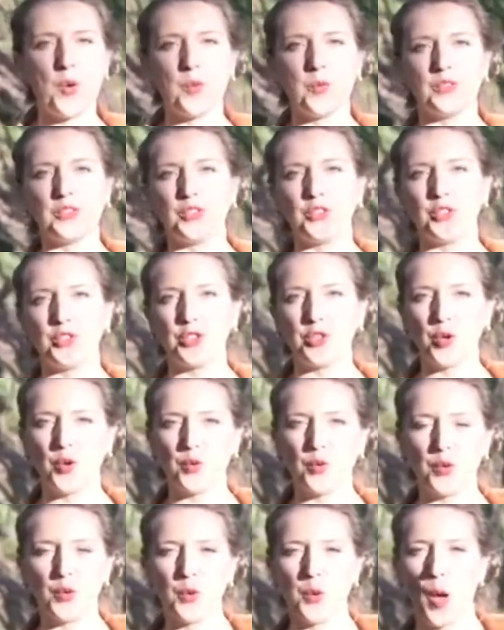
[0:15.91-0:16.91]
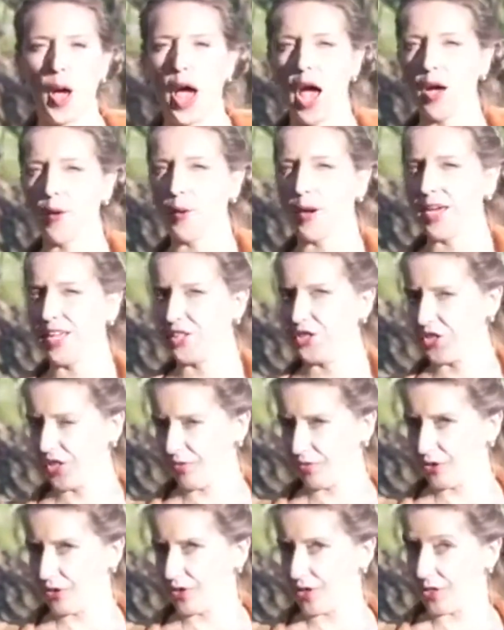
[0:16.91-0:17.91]
wanted to show you how I
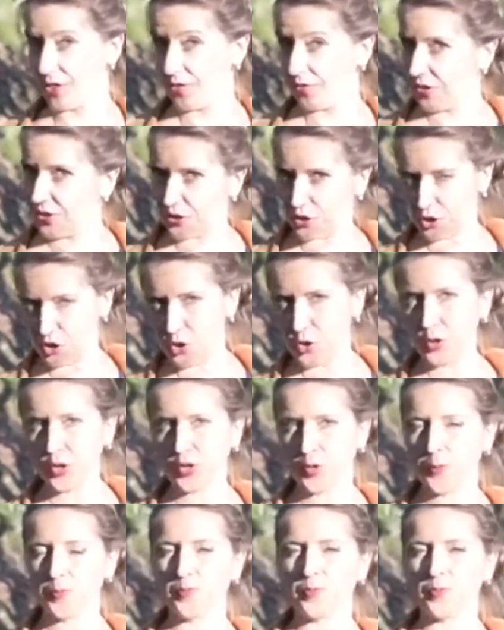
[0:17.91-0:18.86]
achieved this vintage look